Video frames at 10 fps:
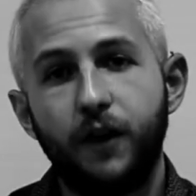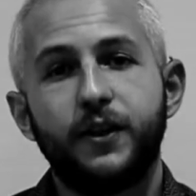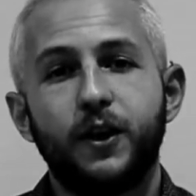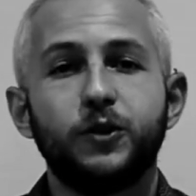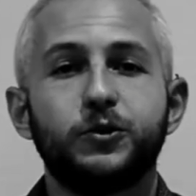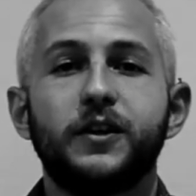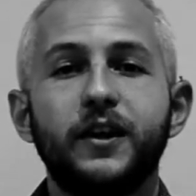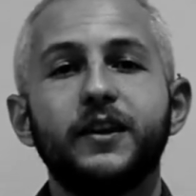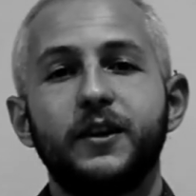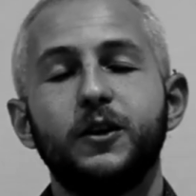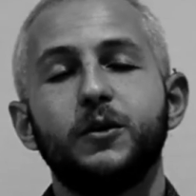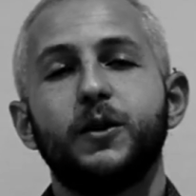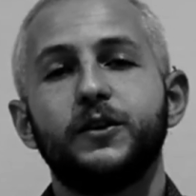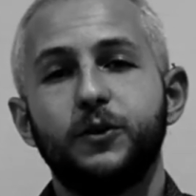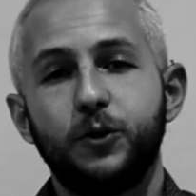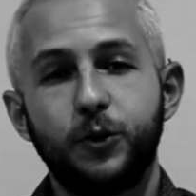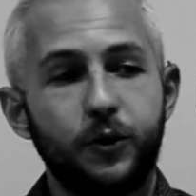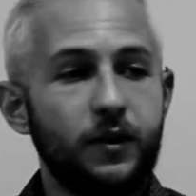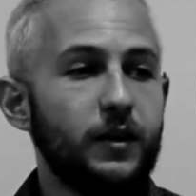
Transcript: that 180 kilo bar that you could,